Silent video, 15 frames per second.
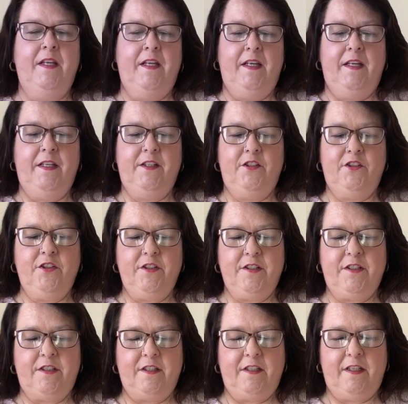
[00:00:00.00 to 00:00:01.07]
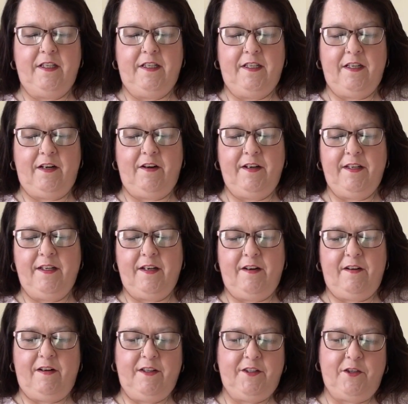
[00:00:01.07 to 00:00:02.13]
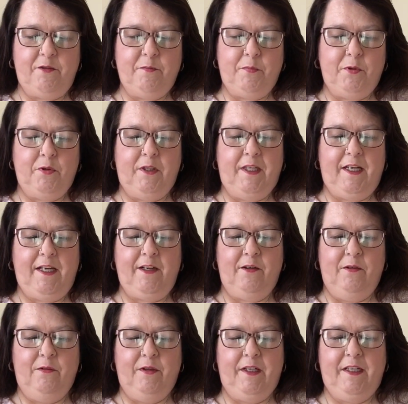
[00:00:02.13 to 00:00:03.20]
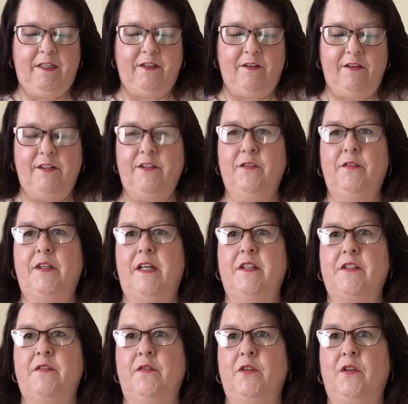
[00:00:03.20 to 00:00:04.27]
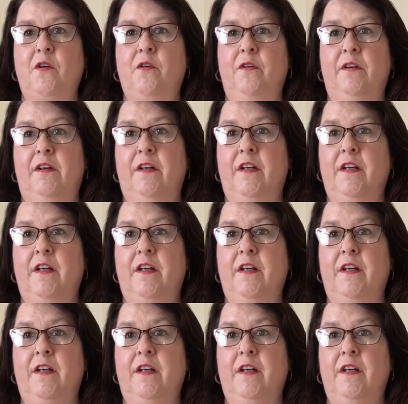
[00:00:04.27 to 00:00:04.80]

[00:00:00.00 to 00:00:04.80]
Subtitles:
It's just, I don't pull it out, it kind of gets forgotten,